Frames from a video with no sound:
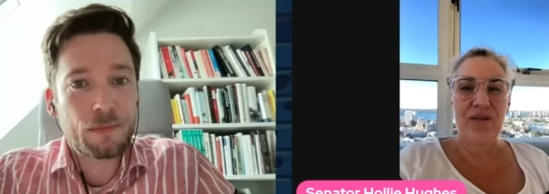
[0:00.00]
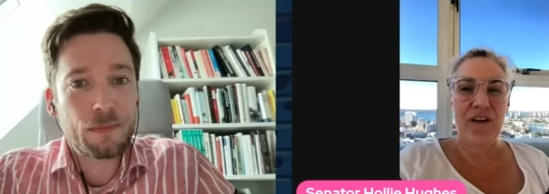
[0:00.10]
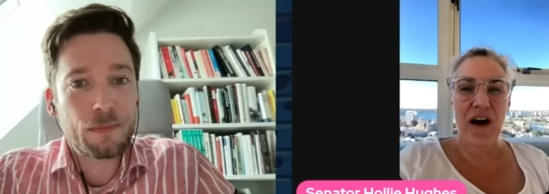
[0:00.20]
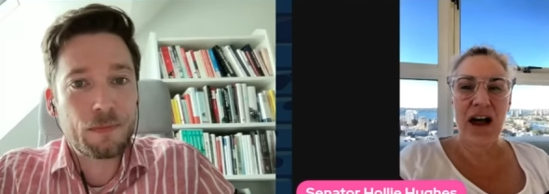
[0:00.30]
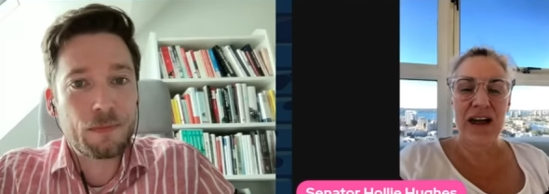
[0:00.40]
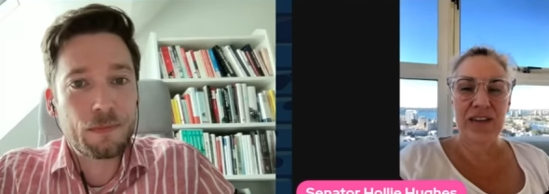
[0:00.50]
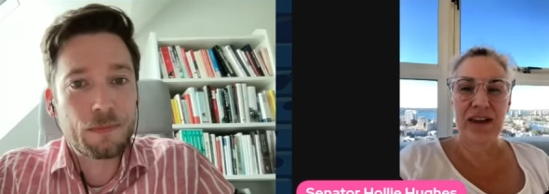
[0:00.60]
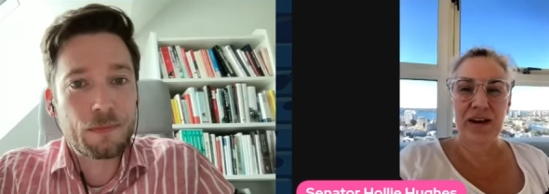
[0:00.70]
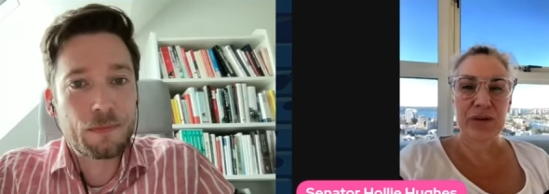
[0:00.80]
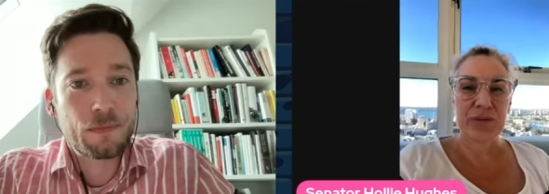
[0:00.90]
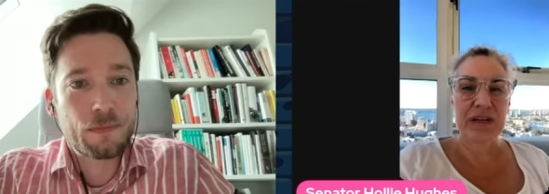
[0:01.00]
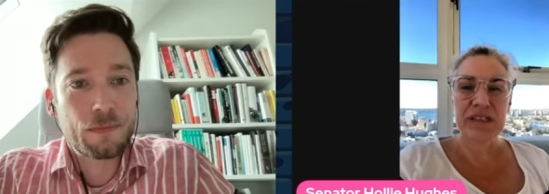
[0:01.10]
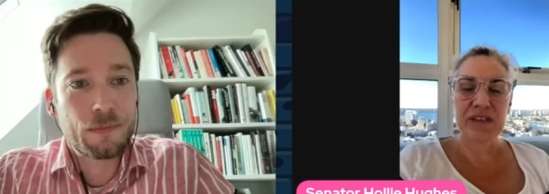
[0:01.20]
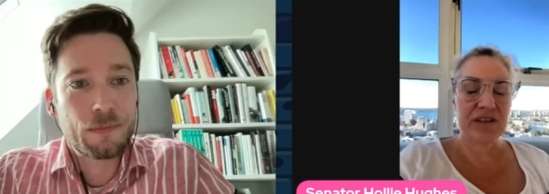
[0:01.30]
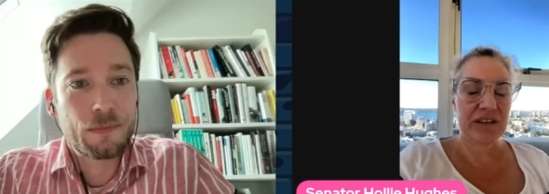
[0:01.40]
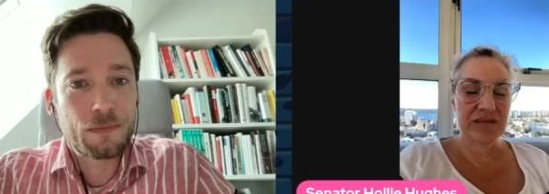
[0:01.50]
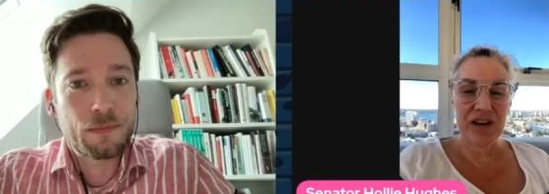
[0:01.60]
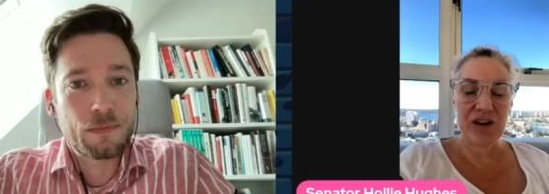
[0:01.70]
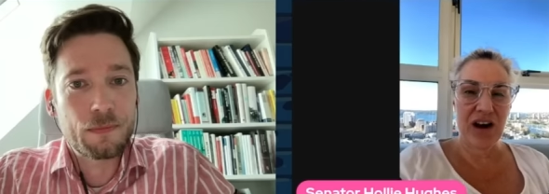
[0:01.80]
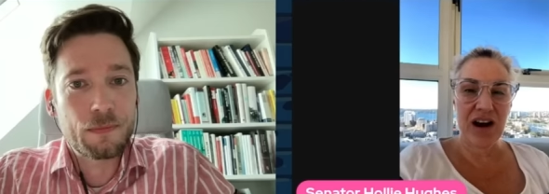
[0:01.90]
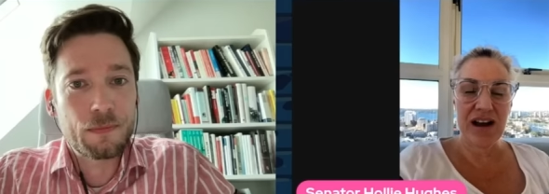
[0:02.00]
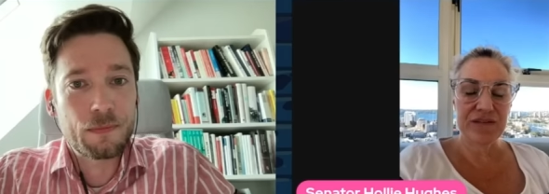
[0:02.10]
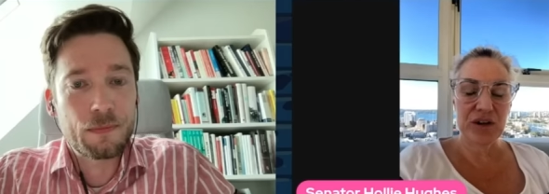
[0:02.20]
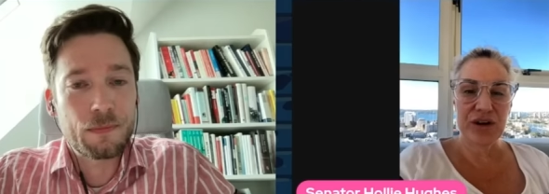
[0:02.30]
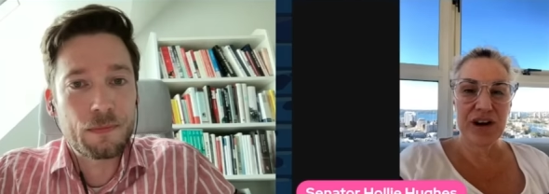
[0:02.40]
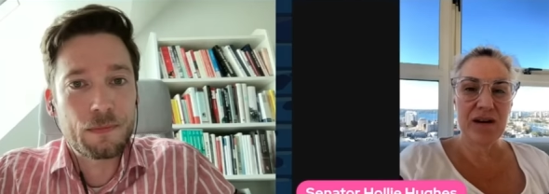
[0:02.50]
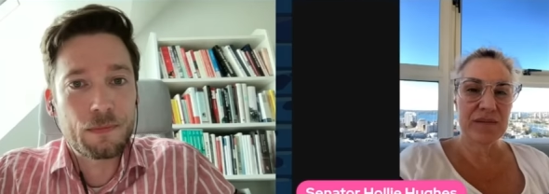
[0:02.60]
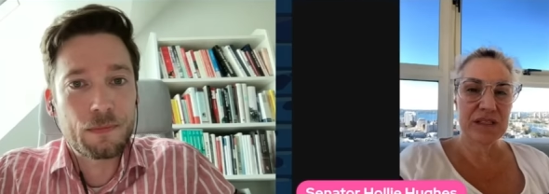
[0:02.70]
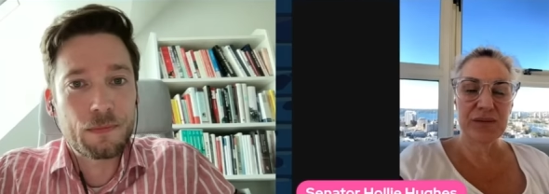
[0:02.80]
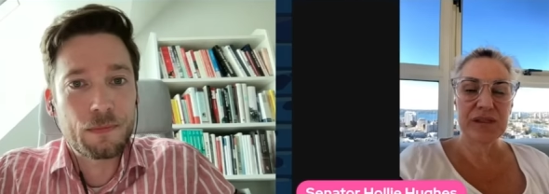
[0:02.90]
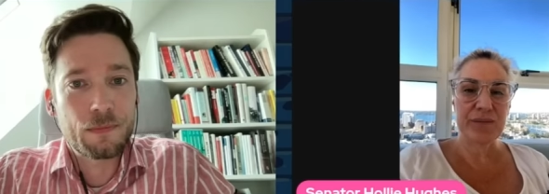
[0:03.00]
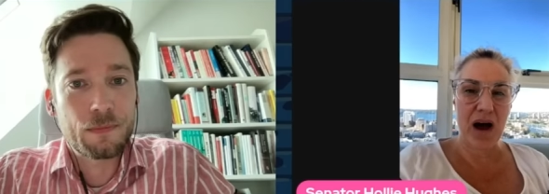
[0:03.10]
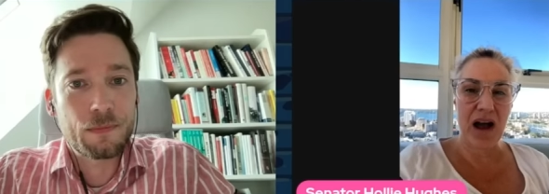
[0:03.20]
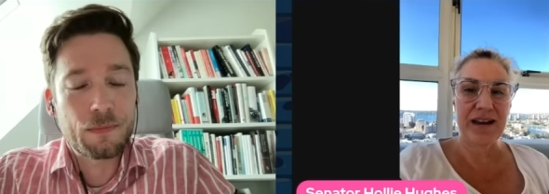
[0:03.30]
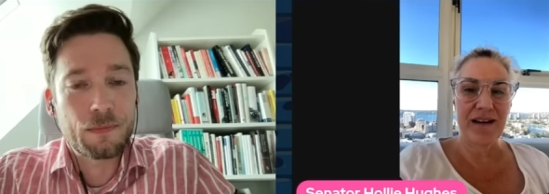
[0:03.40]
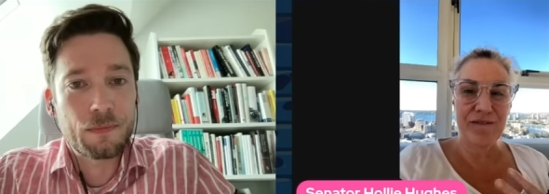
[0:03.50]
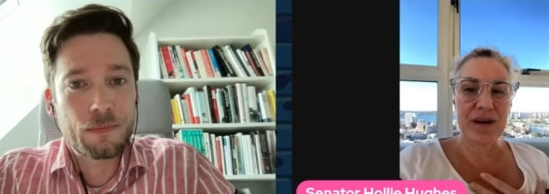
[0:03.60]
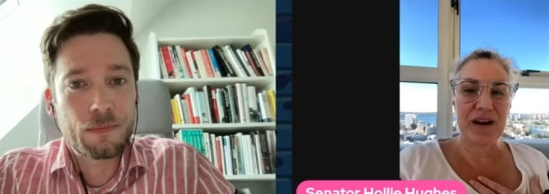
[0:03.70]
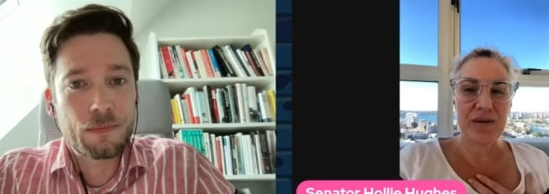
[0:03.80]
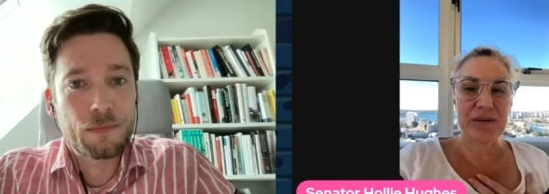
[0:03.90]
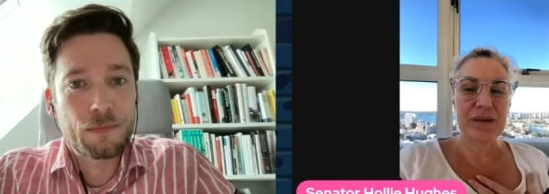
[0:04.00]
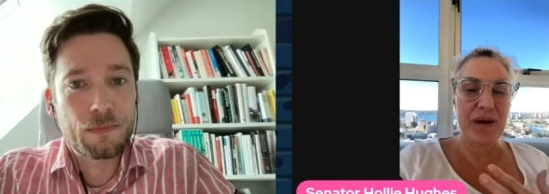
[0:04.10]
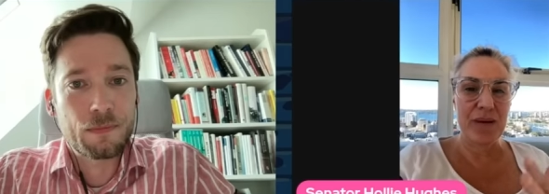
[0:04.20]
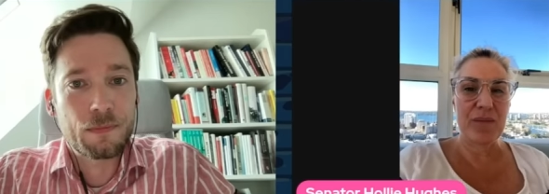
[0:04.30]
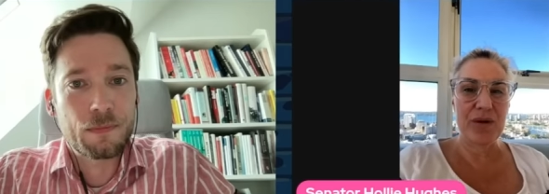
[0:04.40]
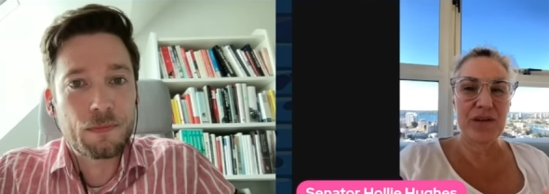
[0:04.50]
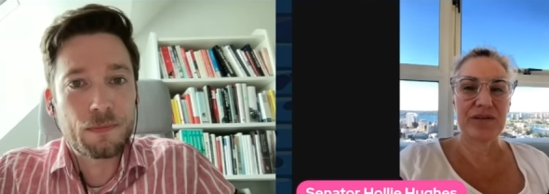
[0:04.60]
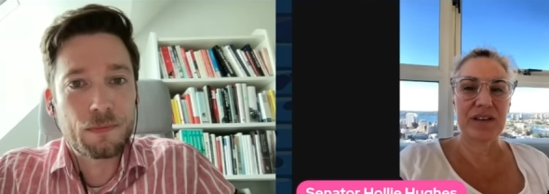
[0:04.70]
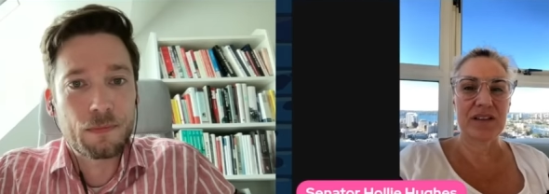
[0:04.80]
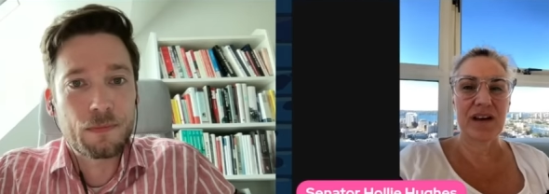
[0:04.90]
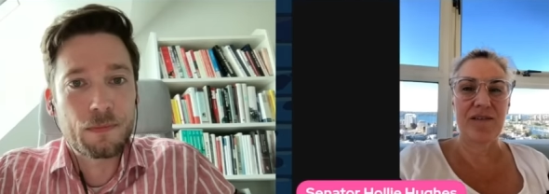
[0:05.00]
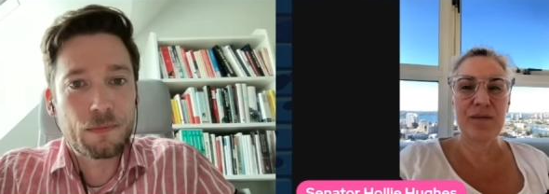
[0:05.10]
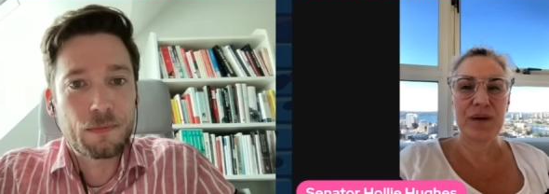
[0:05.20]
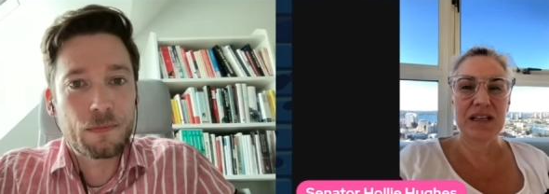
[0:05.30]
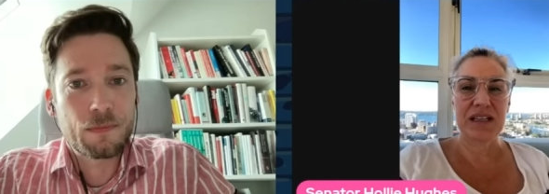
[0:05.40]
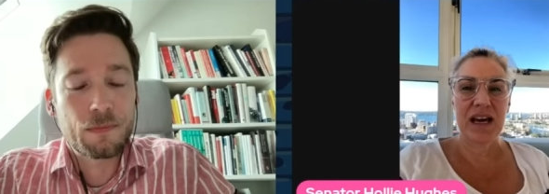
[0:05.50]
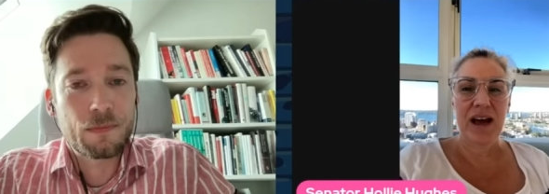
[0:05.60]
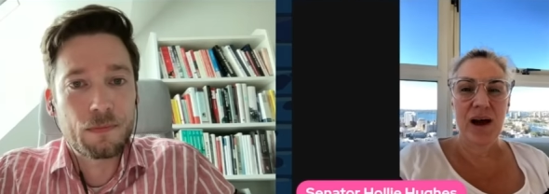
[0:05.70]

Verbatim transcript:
Speaker 1: via the health minister and you know i have to own up this was my government i was a member of this government